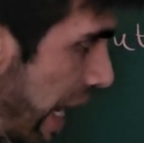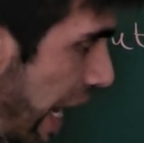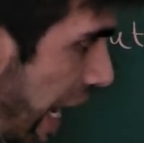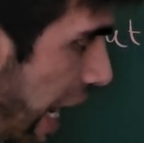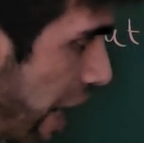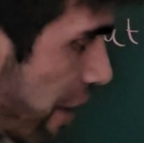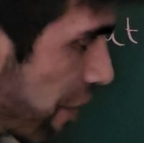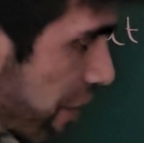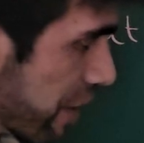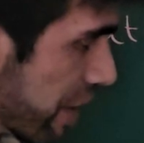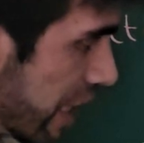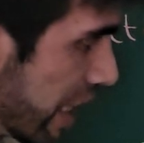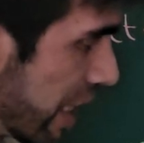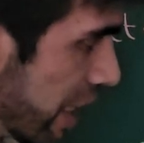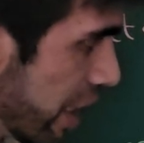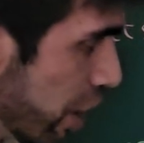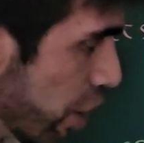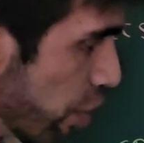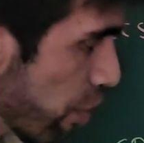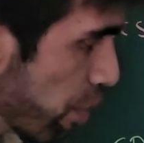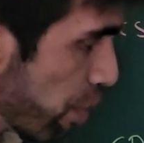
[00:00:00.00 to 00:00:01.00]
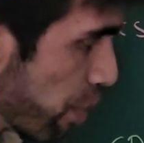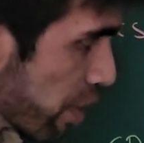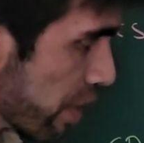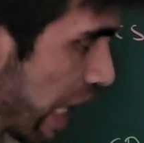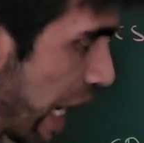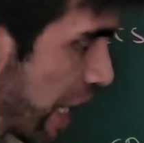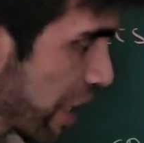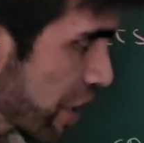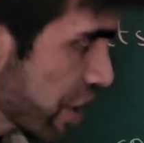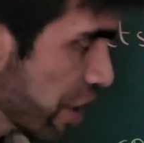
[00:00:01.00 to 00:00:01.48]
If the new
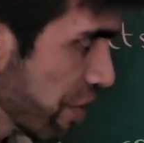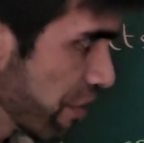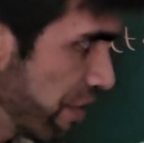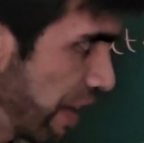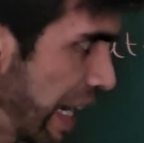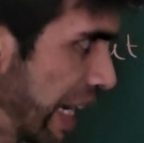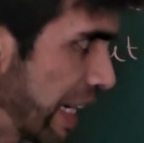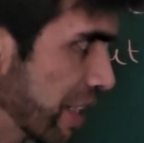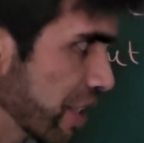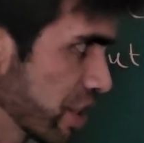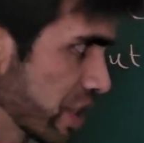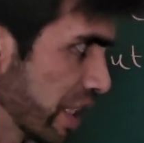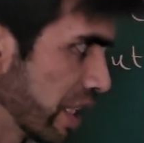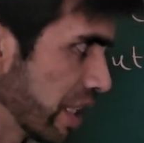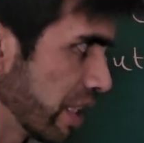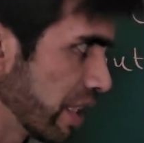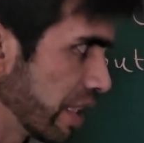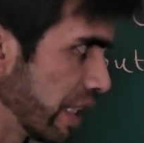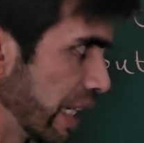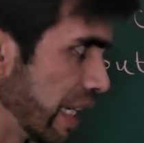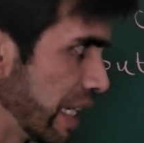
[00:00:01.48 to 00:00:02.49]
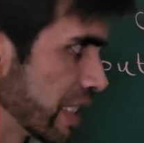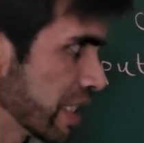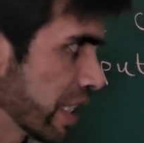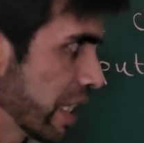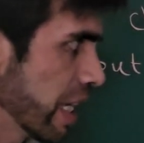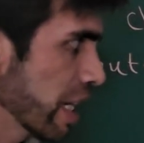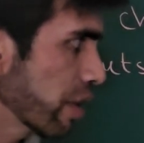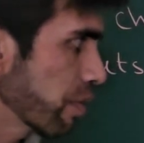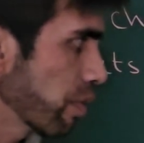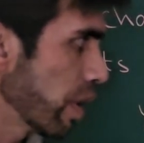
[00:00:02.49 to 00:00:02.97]
production function is
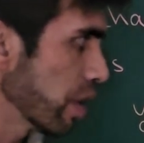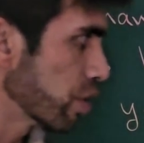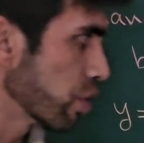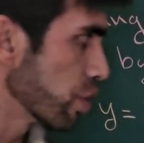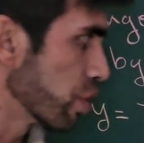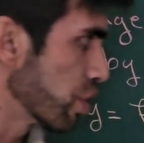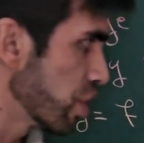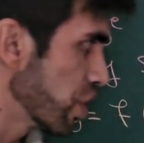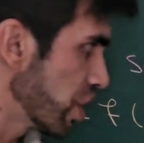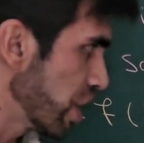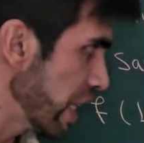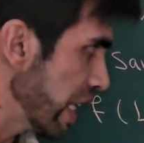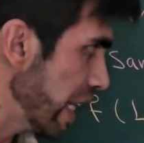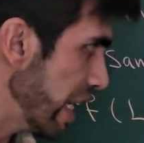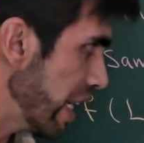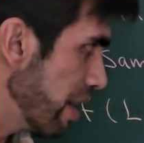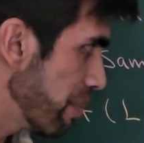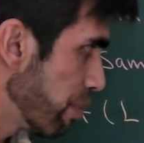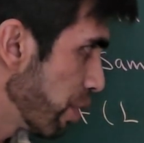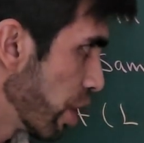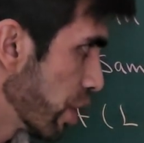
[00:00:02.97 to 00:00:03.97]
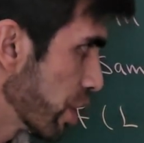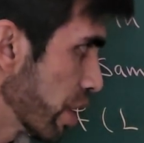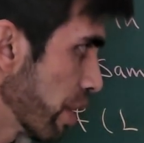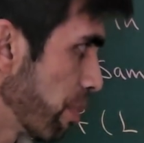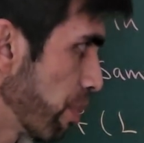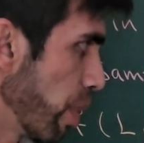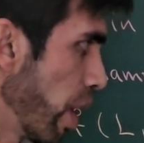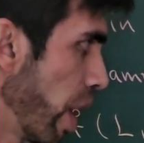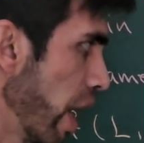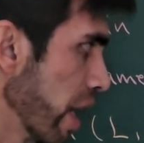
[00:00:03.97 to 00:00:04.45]
equal to t
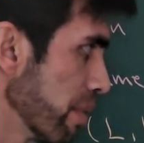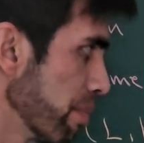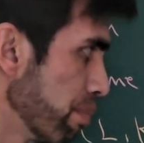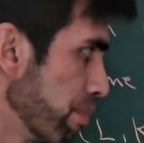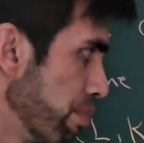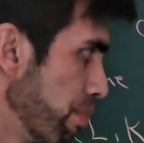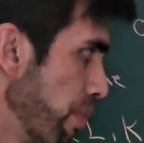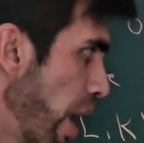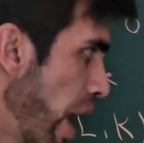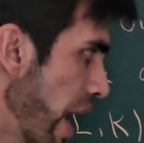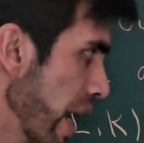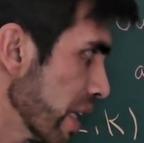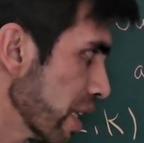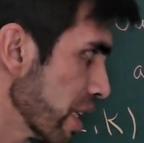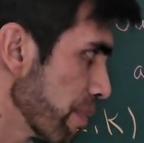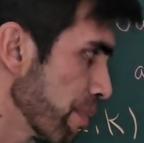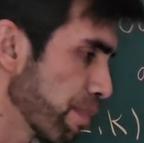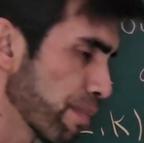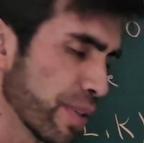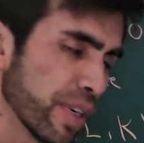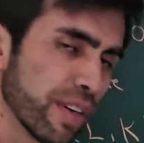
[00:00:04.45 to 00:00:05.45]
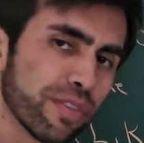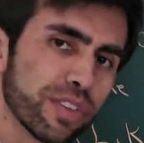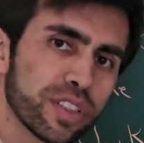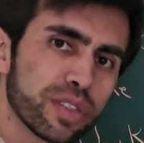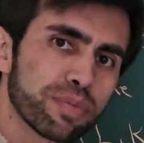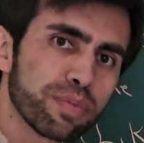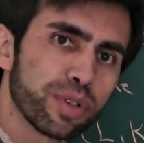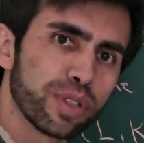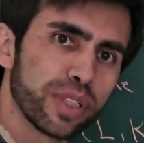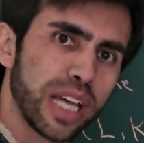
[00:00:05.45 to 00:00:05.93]
multiplied by the
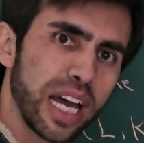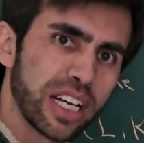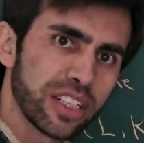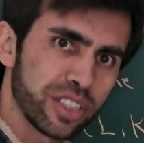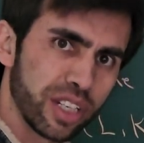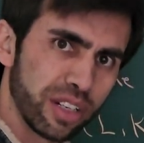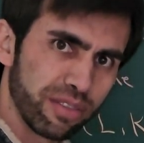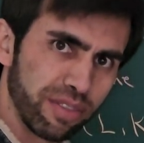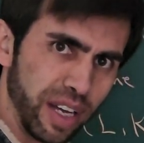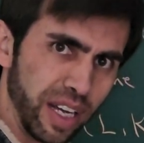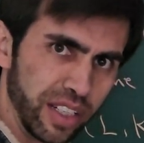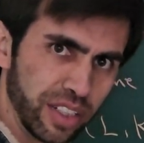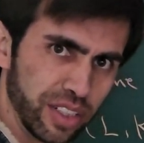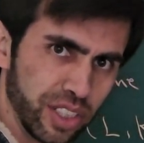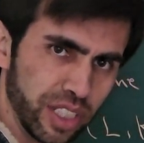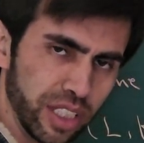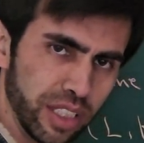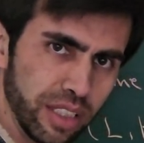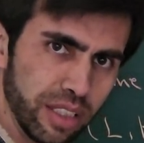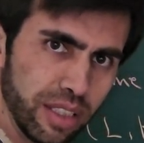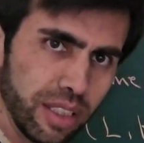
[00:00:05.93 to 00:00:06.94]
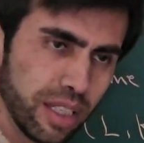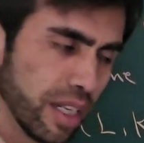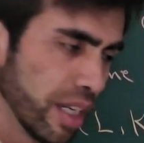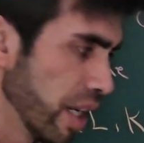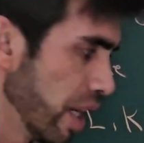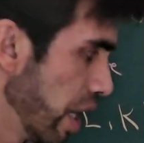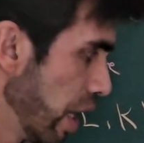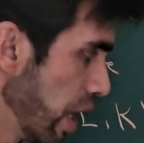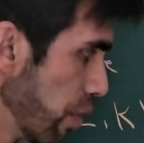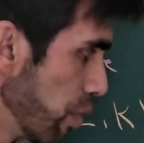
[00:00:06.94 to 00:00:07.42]
previous production function,
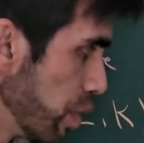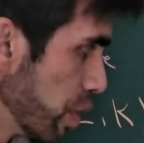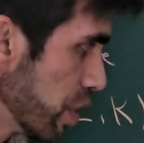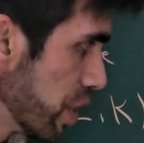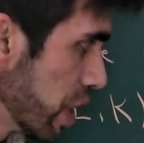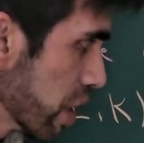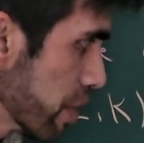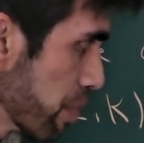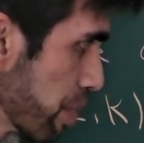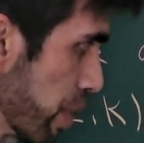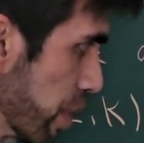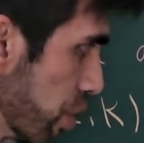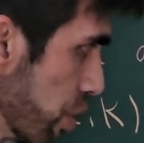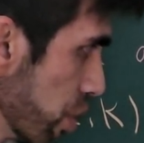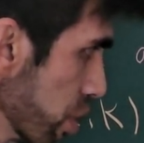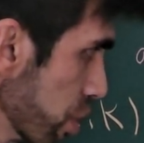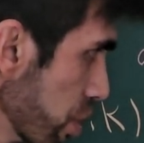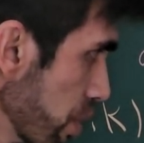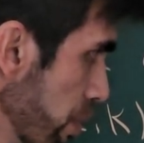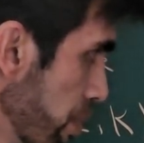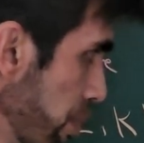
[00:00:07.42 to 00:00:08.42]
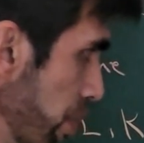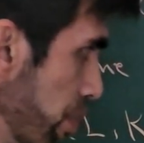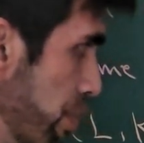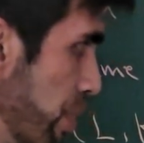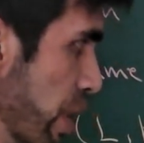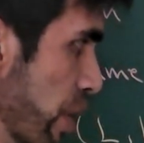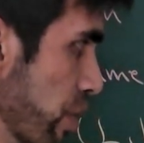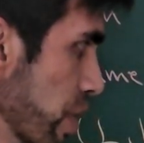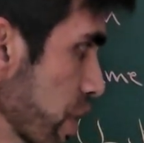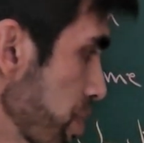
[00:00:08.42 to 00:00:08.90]
which this
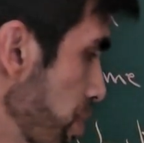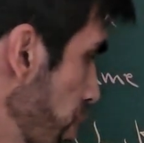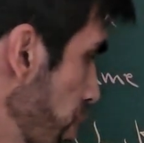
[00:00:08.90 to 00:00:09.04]
previous